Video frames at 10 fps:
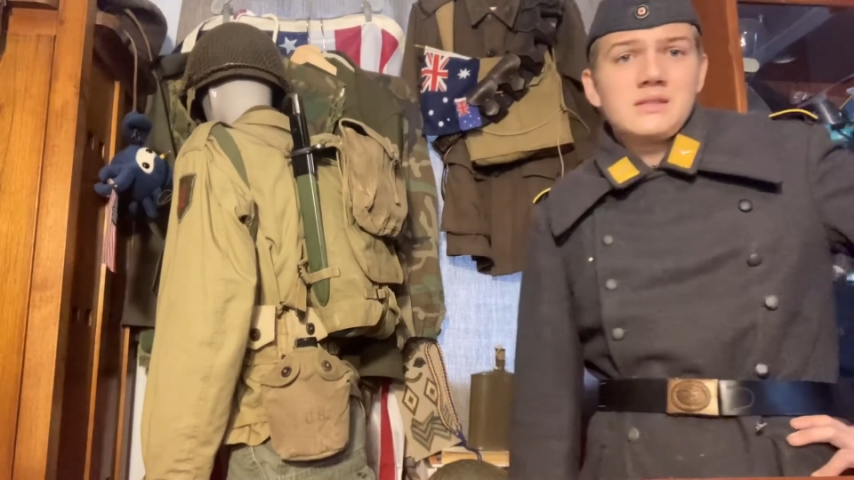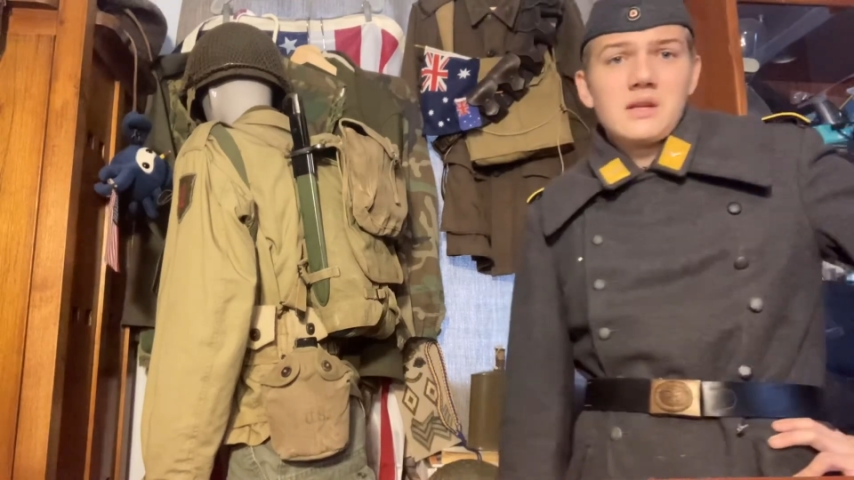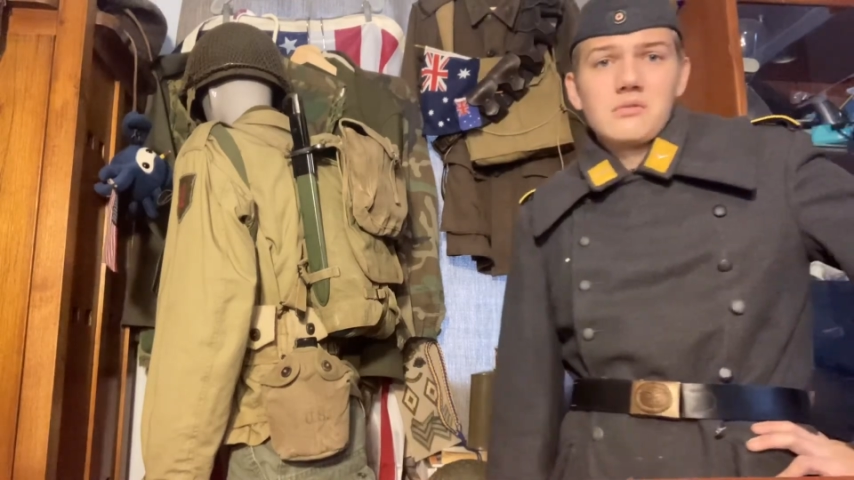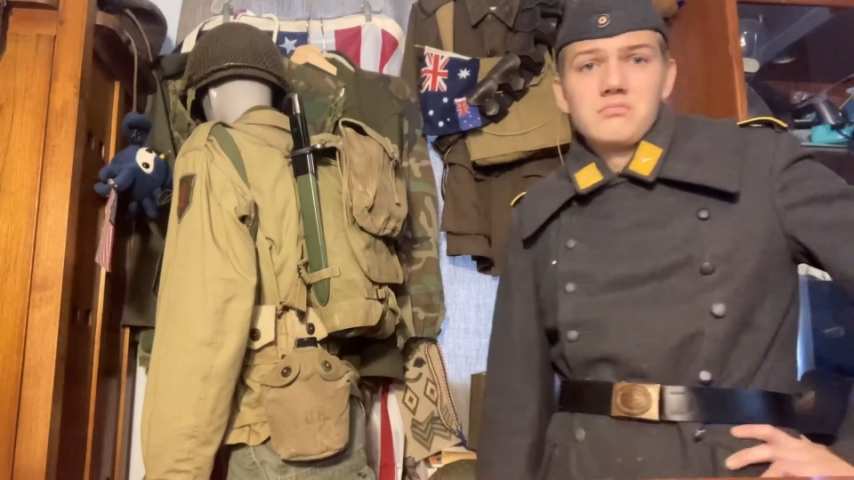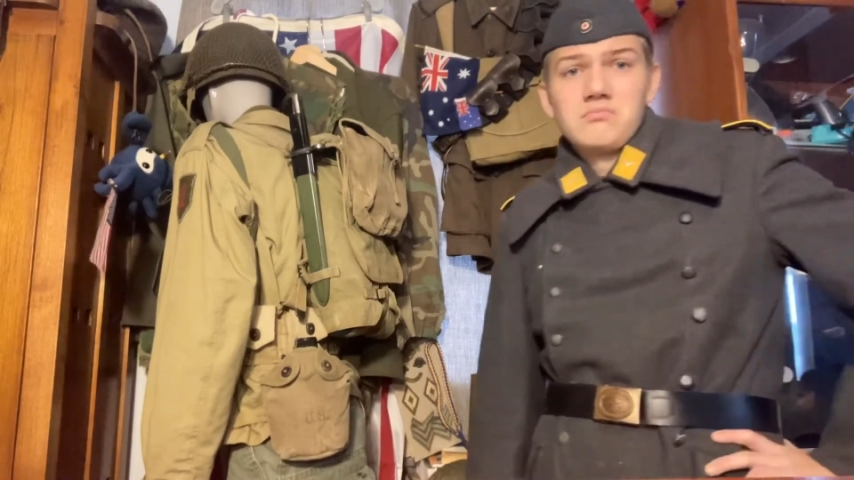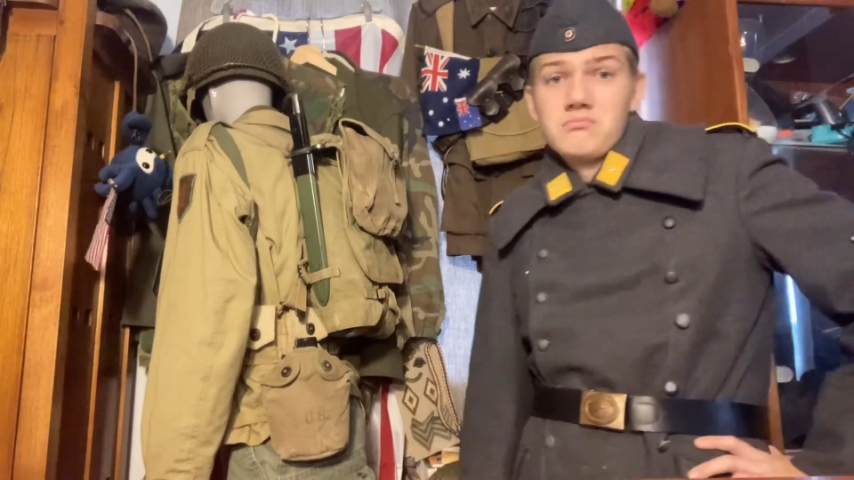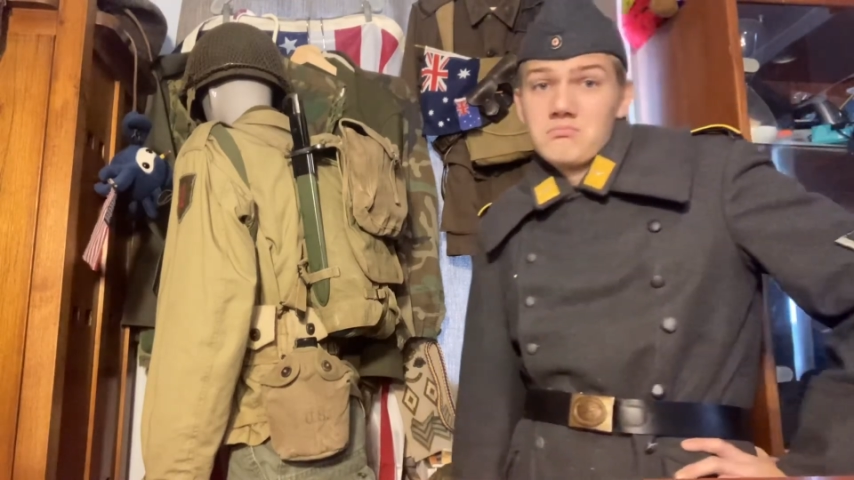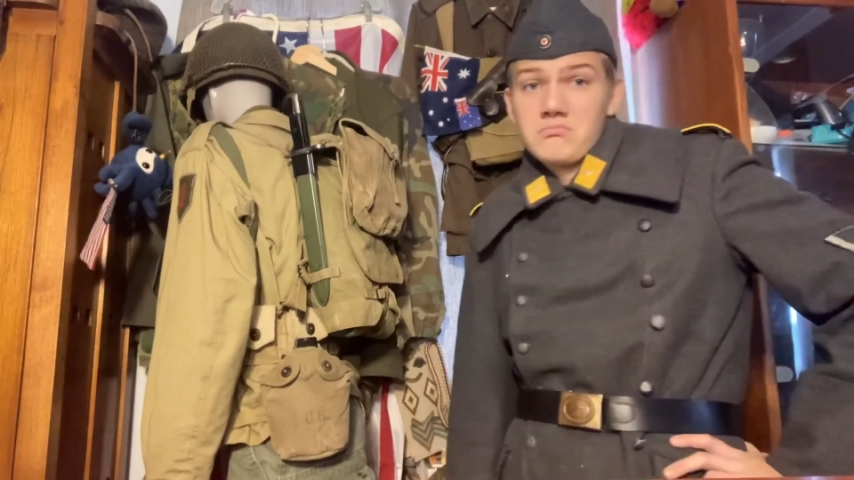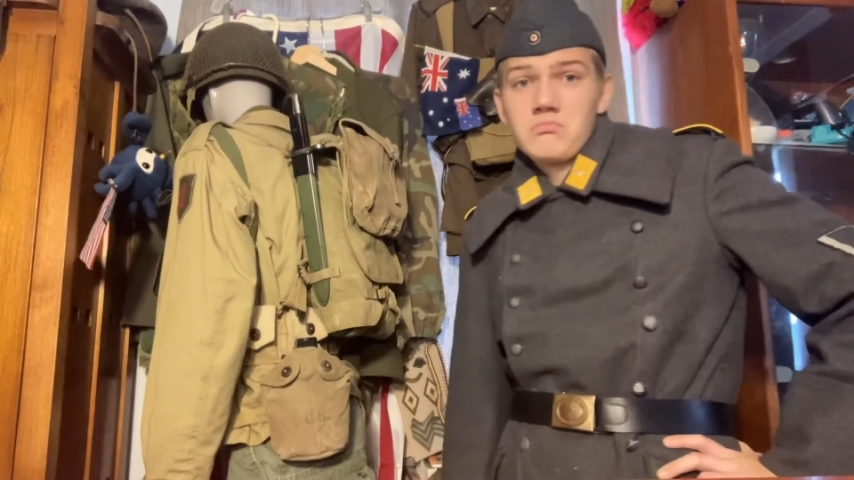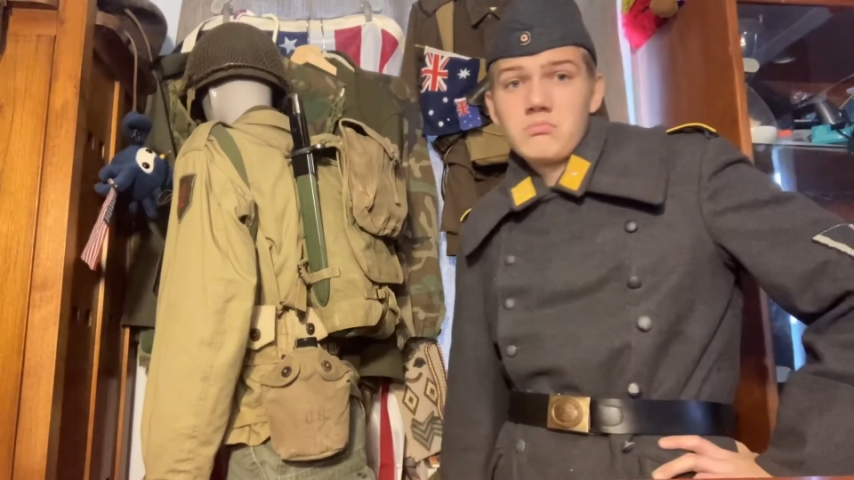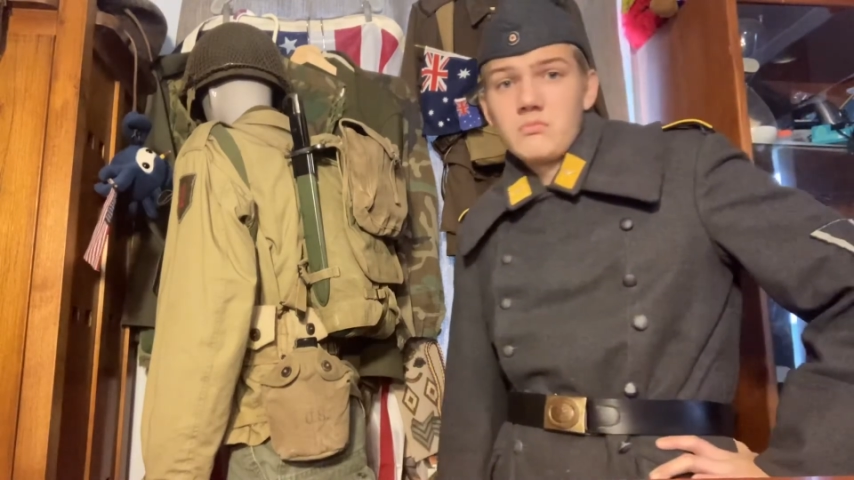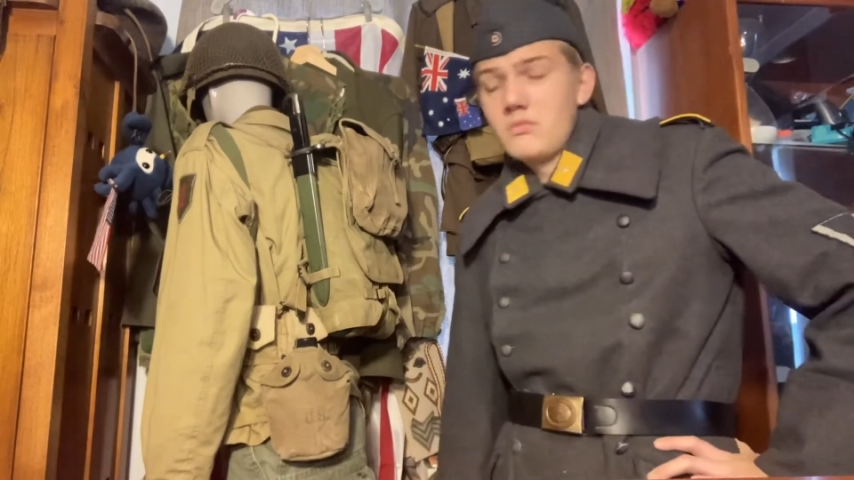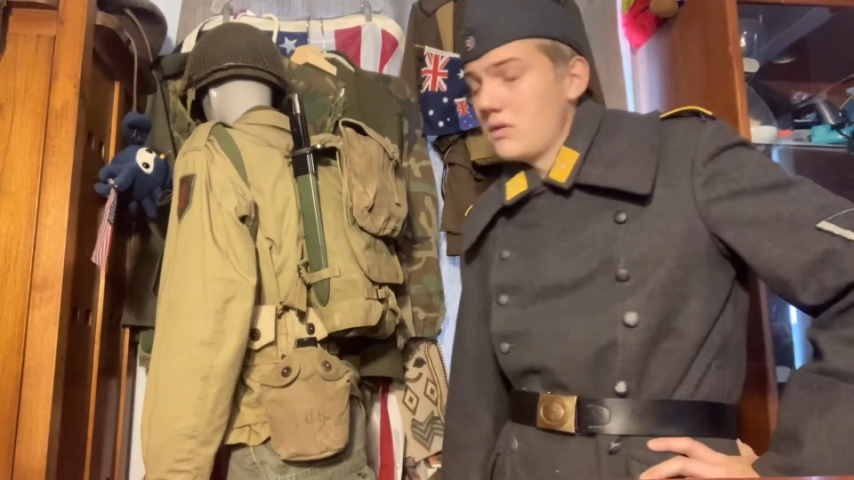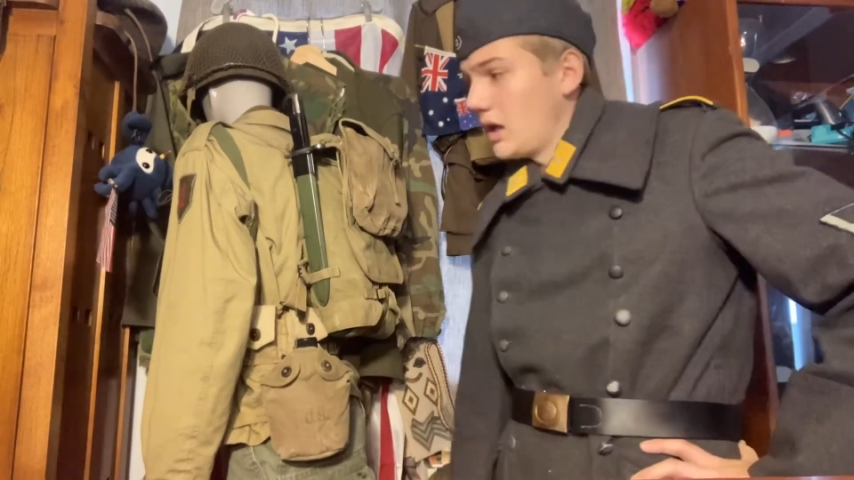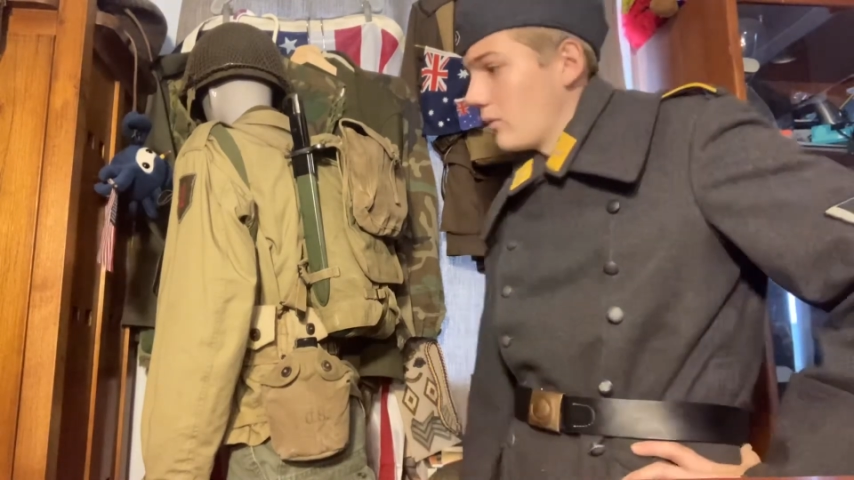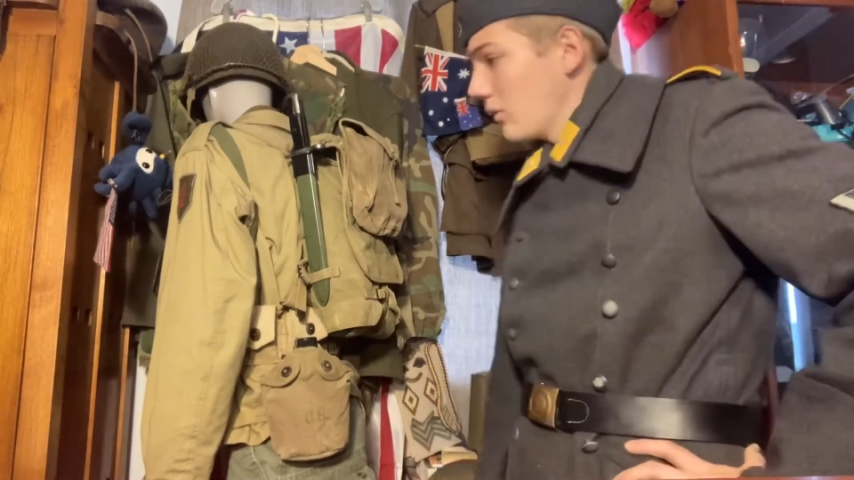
10. Ain't